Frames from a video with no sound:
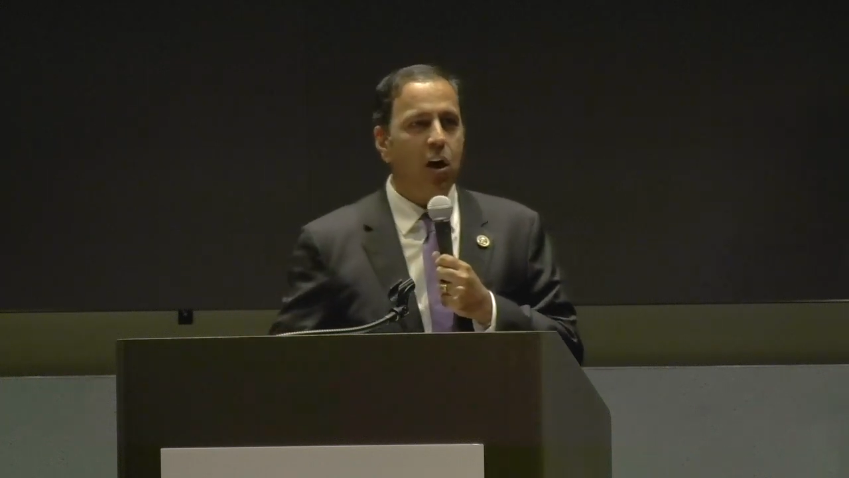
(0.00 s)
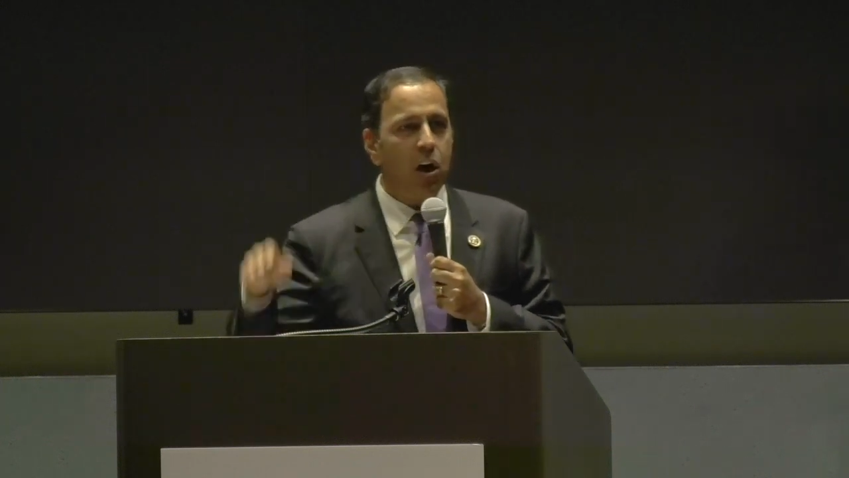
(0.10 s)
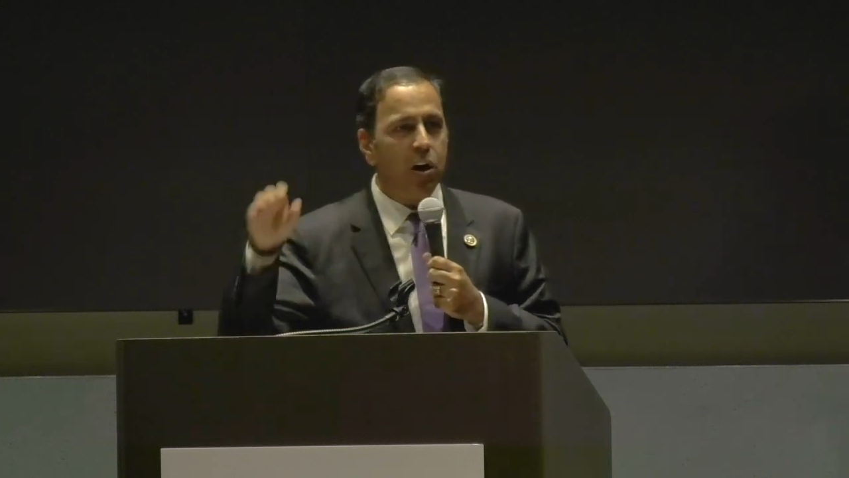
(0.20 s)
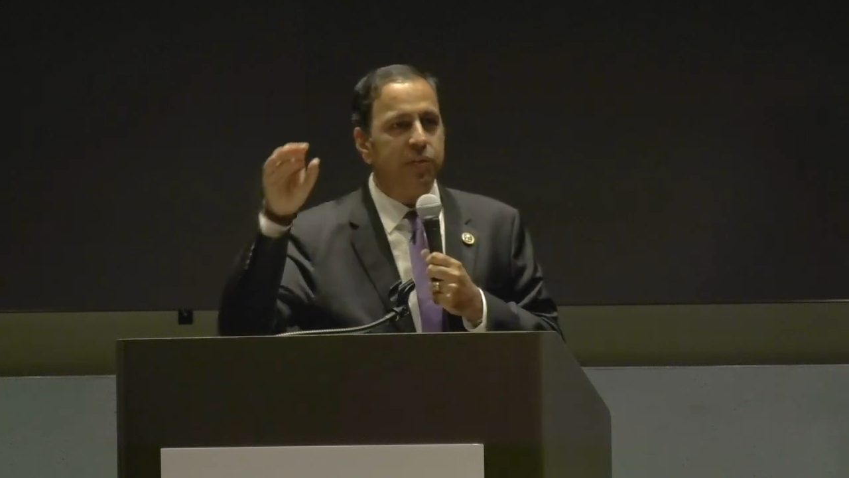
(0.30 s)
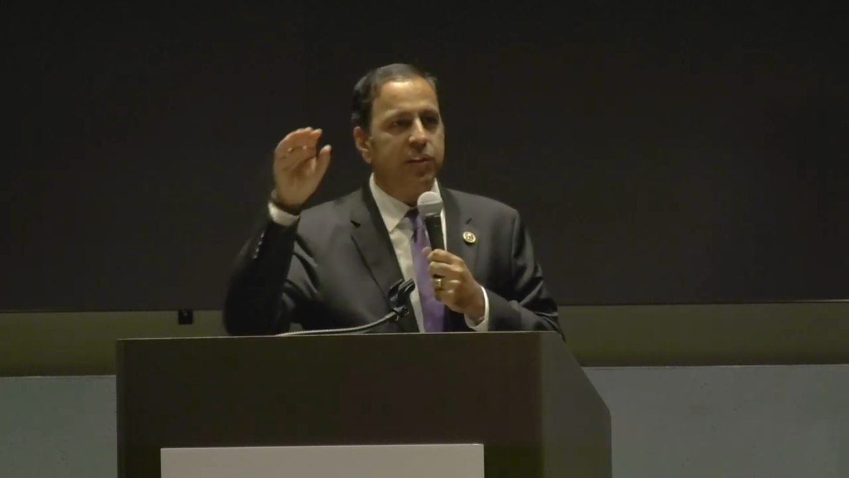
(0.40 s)

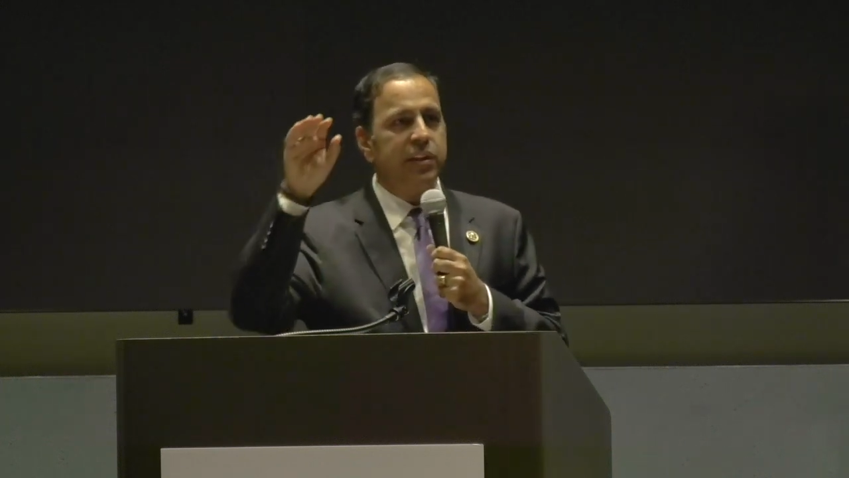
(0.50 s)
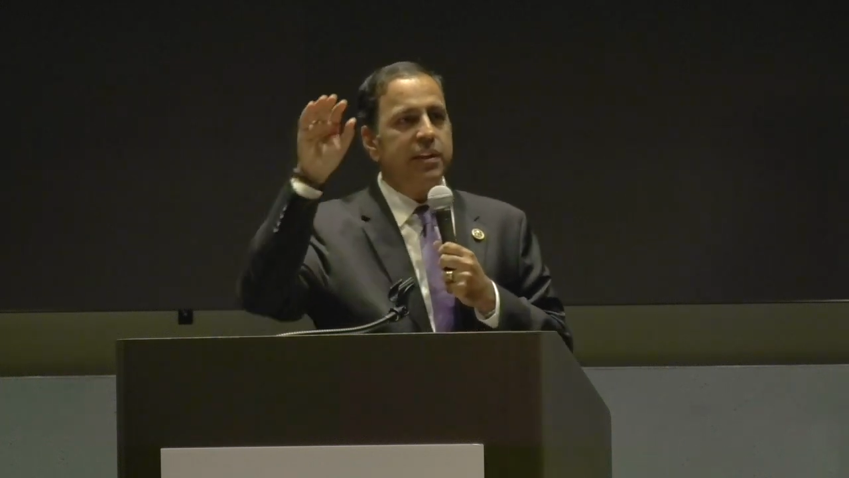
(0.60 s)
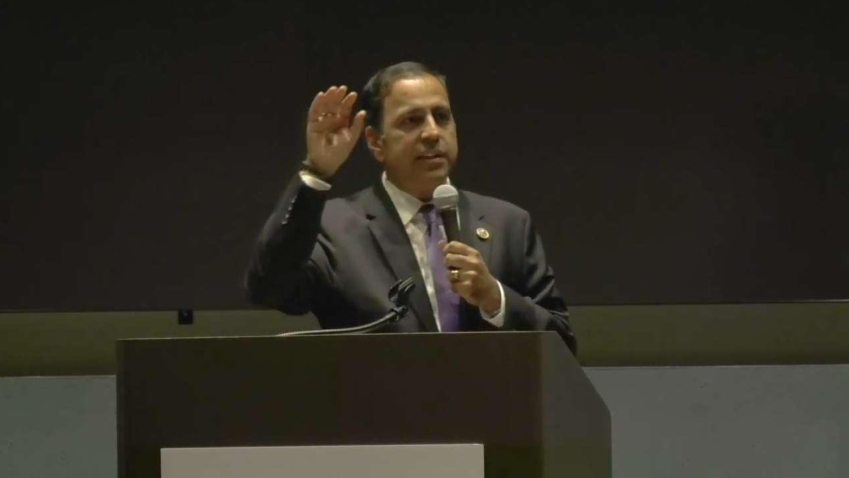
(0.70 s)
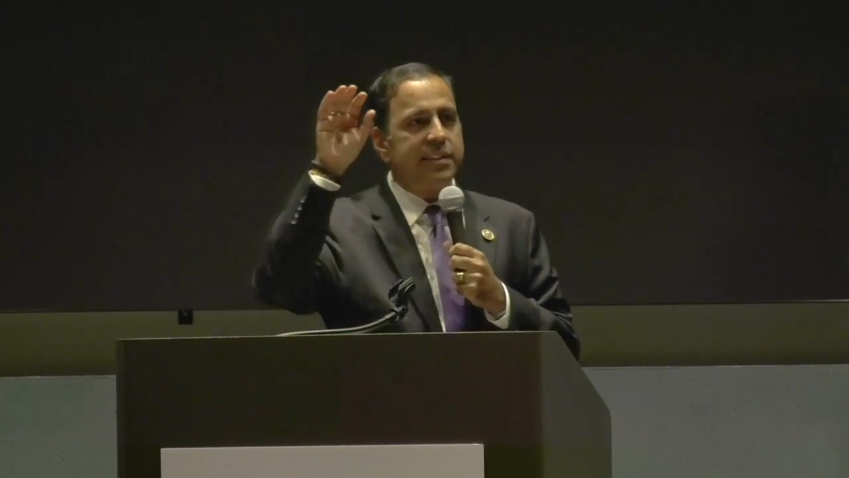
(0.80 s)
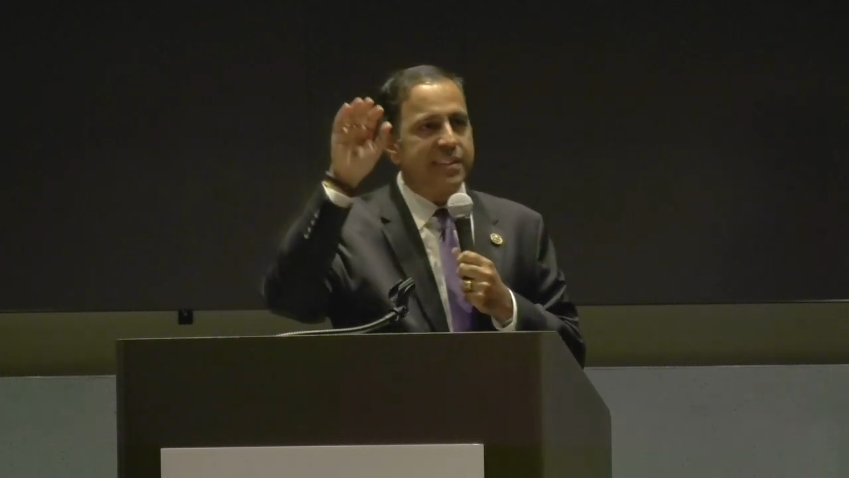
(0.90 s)
all
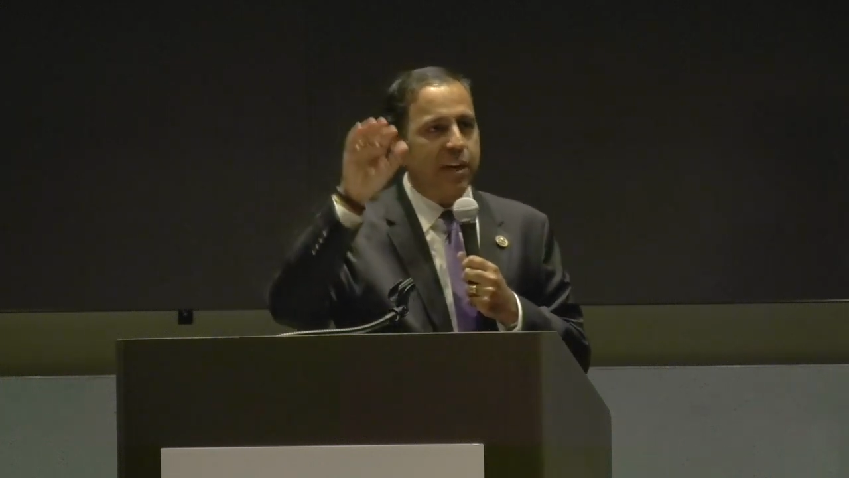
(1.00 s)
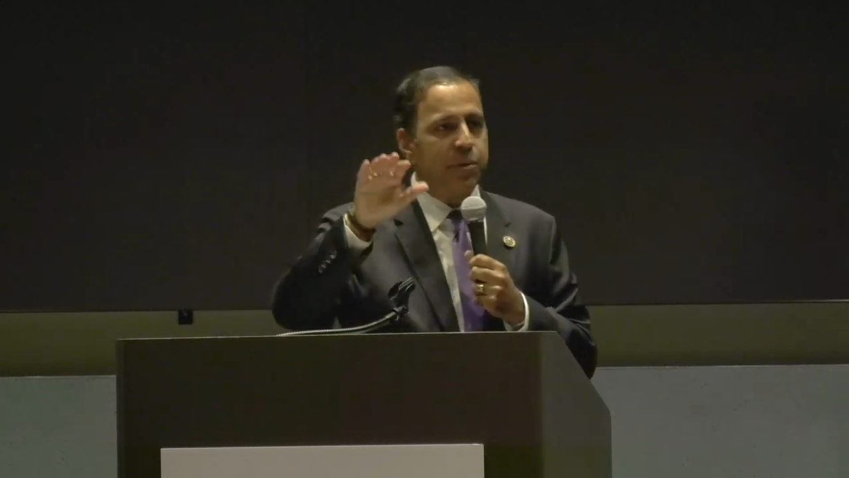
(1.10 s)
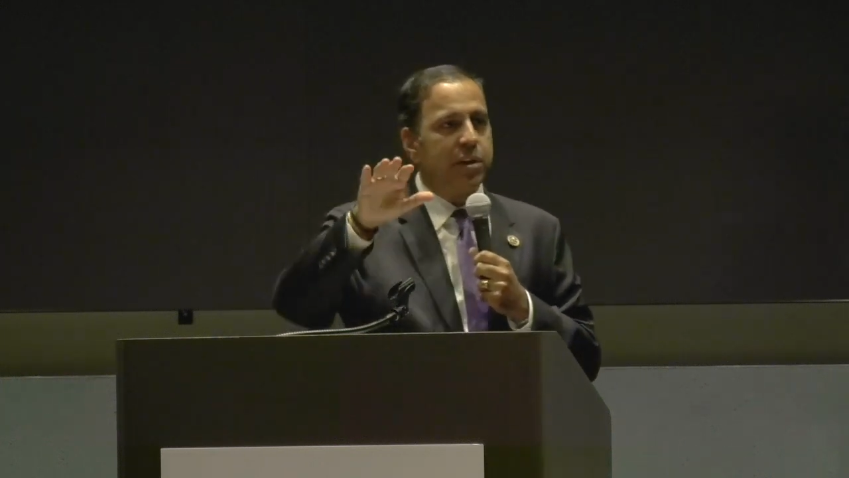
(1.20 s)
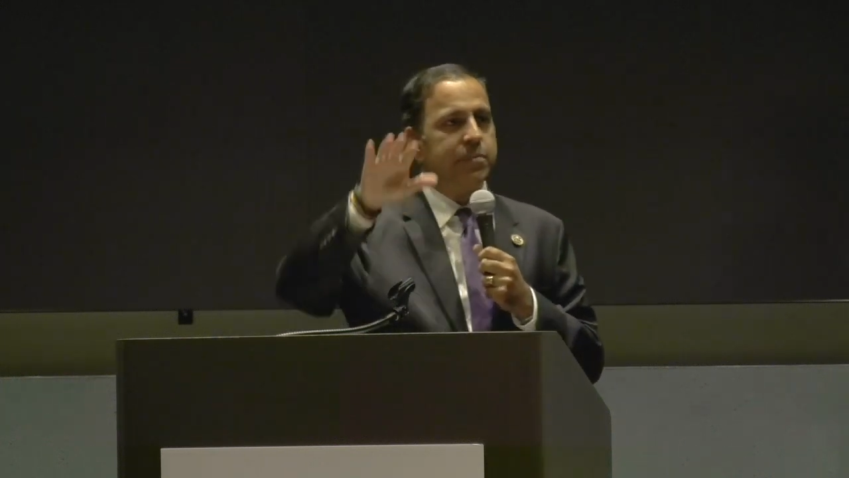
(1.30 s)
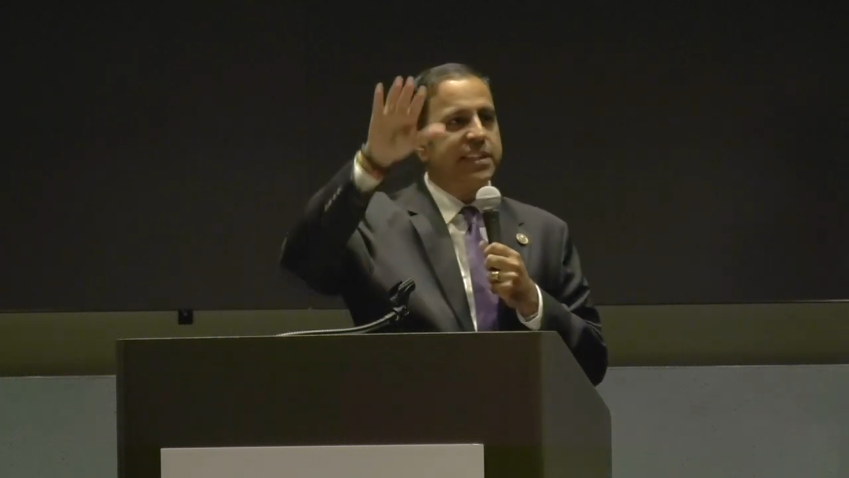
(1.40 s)
the
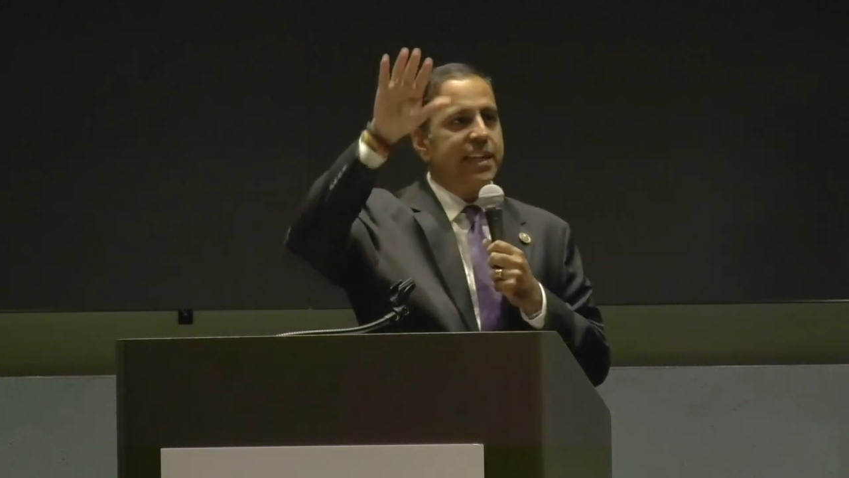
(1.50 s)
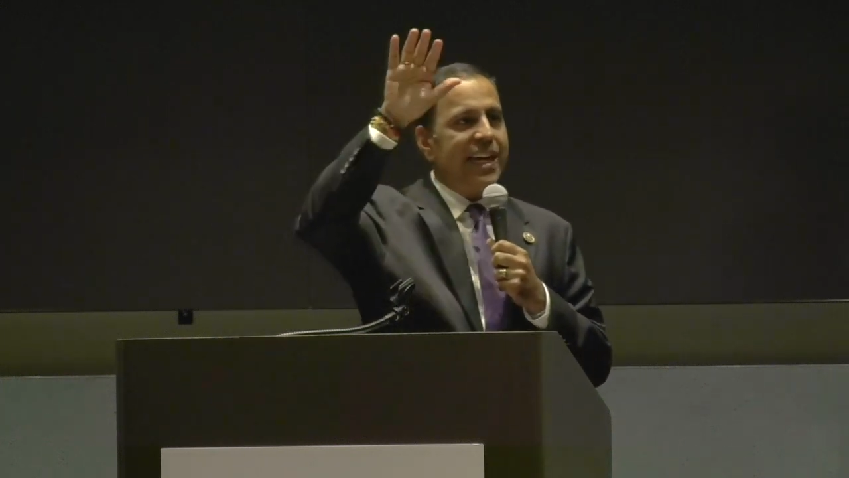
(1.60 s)
suburbs